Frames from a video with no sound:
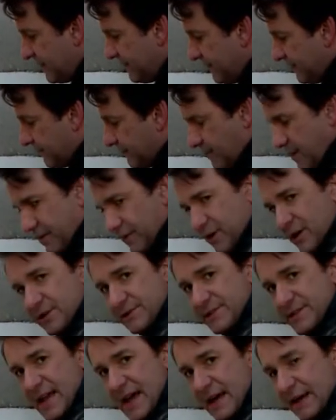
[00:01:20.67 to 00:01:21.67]
And when the river
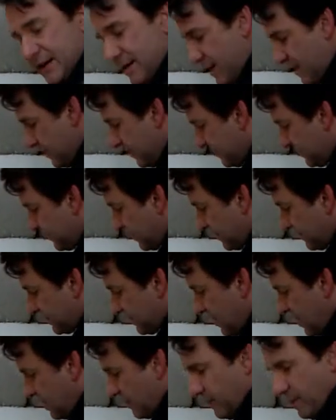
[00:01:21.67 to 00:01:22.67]
goes down, they'll start
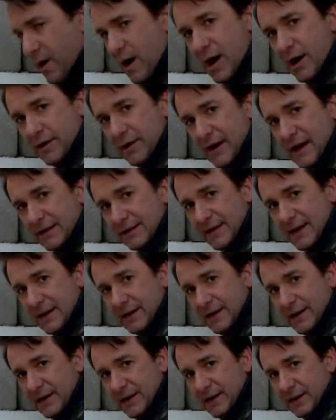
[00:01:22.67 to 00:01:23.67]
drawing water out
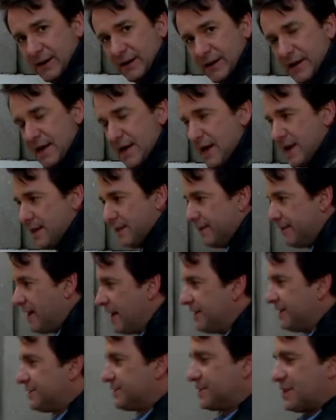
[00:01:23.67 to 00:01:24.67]
down here. We
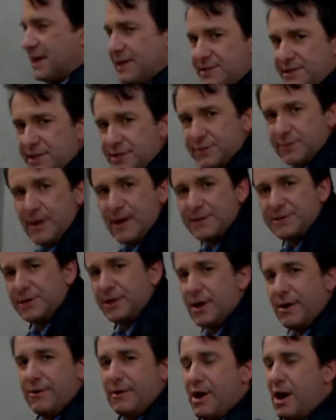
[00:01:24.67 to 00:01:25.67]
got this kind of
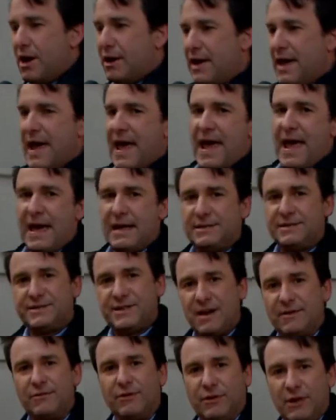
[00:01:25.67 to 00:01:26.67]
situation going on at
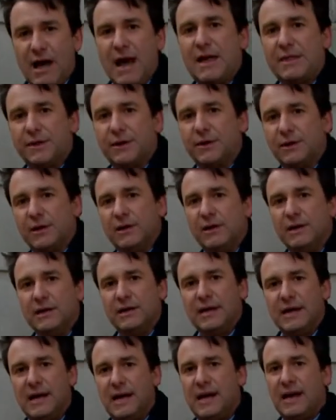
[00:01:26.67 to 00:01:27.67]
several other
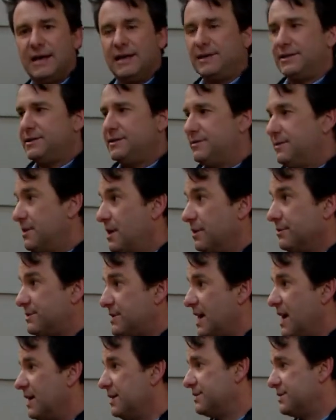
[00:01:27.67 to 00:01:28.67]
uh,
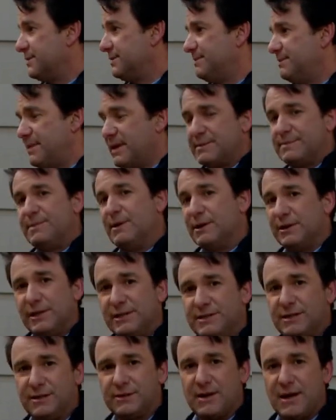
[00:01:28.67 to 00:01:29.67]
hotels and big
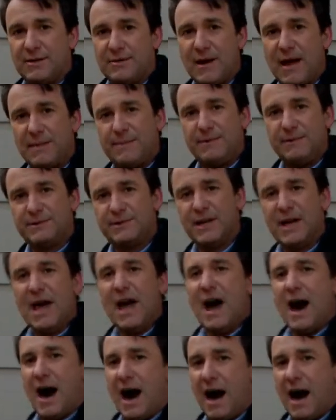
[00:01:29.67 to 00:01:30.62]
buildings in Grand Rapids.